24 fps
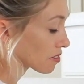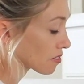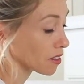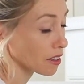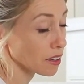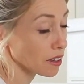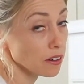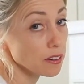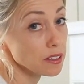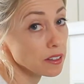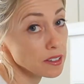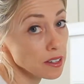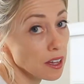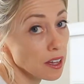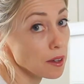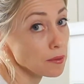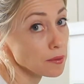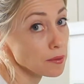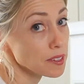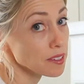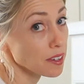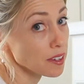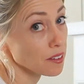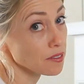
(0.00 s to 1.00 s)
think I'm
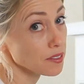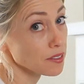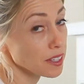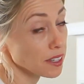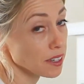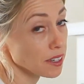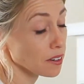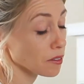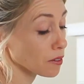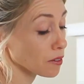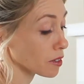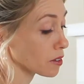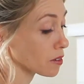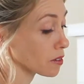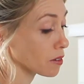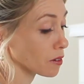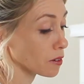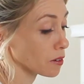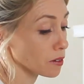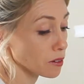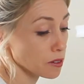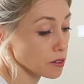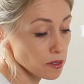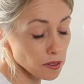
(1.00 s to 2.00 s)
safe to get rid of
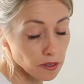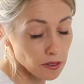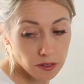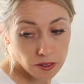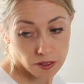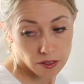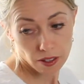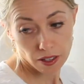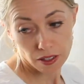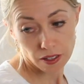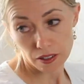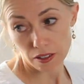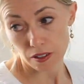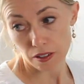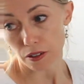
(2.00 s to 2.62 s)
those. They can